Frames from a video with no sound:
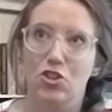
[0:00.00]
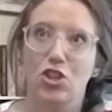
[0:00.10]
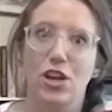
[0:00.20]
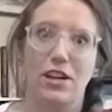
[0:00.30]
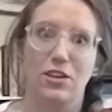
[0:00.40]

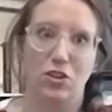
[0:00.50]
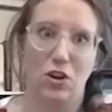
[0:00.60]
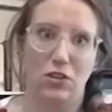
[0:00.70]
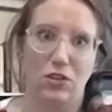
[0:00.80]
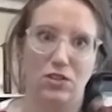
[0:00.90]
change
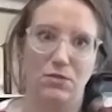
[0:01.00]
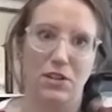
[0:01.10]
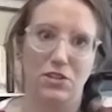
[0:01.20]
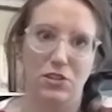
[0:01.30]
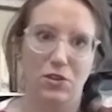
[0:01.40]
all too
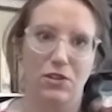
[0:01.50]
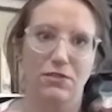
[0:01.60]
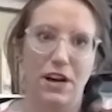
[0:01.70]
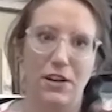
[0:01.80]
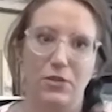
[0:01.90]
much. Their core
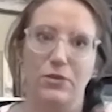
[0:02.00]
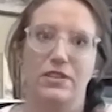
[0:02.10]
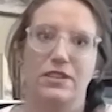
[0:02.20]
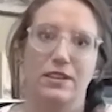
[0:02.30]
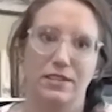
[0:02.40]

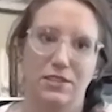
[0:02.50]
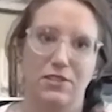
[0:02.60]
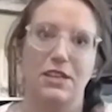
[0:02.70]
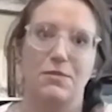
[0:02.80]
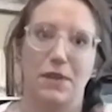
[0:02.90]
values, things
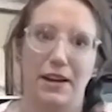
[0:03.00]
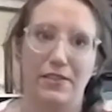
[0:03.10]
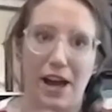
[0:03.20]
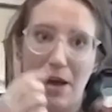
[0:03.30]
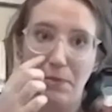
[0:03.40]
still keep kind
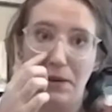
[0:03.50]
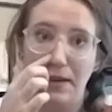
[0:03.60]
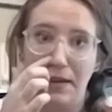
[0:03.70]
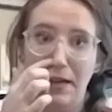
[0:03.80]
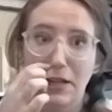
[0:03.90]
of
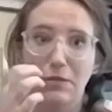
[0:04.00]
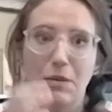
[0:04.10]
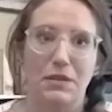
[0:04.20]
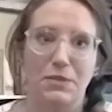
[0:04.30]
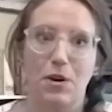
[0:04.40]
happening.
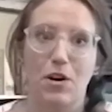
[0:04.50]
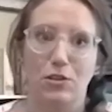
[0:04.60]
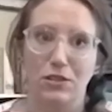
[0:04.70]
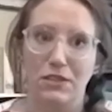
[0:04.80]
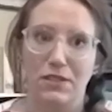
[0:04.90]
There might be small
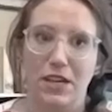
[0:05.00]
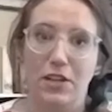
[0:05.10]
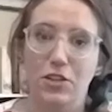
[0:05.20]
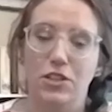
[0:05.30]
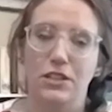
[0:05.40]
little
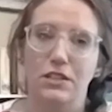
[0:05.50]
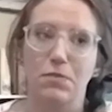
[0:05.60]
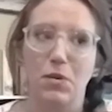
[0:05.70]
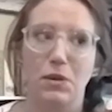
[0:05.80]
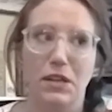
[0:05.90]
deviations,
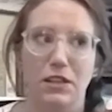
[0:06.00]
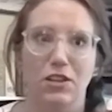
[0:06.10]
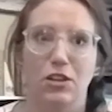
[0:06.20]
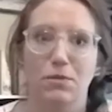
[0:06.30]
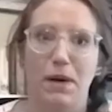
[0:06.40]
but we
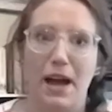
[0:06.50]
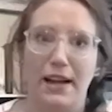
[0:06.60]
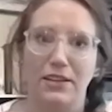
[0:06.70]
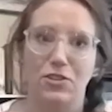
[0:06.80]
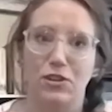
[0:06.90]
can look
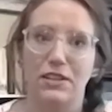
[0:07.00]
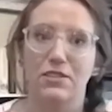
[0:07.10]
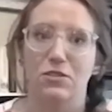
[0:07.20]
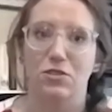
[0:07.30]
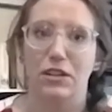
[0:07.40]
back and
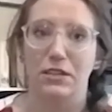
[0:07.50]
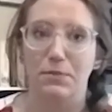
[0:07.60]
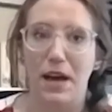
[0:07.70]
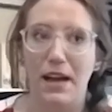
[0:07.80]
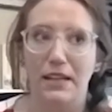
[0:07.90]
trace those trends
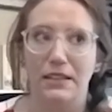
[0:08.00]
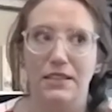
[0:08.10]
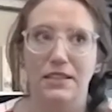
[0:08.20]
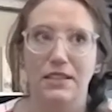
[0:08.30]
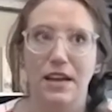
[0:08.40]
back
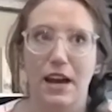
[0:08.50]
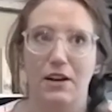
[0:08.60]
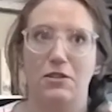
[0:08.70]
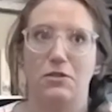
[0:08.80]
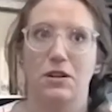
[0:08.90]
and see
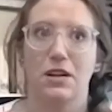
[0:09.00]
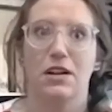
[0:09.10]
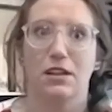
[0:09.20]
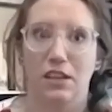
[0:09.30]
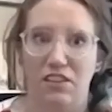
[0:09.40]
how
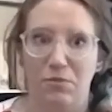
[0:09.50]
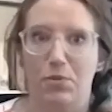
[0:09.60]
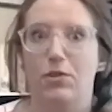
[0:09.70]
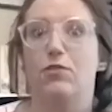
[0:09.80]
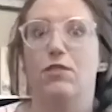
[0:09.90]
they've
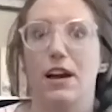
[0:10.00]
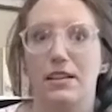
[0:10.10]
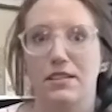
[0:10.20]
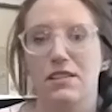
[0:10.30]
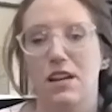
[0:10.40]

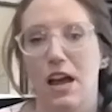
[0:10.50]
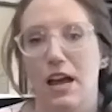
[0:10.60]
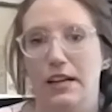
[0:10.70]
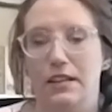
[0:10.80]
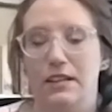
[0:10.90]
progressed.
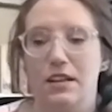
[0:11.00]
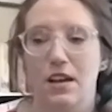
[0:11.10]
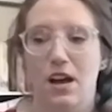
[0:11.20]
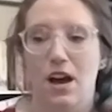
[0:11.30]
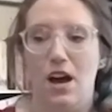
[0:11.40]
And
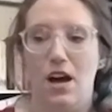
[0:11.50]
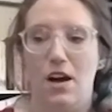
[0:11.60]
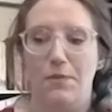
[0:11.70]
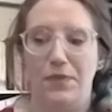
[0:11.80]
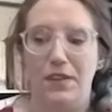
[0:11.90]

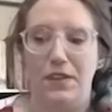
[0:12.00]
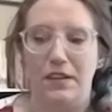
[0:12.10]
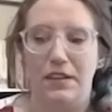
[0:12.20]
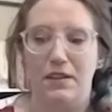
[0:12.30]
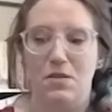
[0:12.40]
um, I
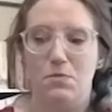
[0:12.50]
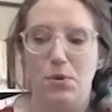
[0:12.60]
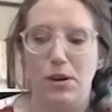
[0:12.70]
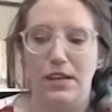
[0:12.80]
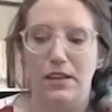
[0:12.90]
think
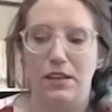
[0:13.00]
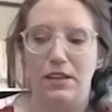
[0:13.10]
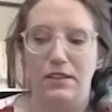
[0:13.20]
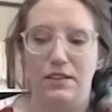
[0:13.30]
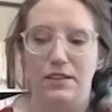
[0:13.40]
bringing
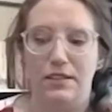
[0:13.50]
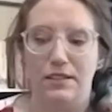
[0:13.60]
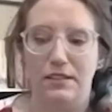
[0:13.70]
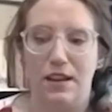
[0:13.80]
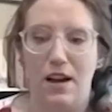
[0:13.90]

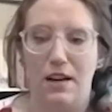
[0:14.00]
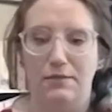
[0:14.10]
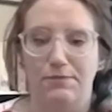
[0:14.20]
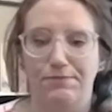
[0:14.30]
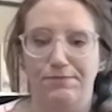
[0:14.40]
these, uh,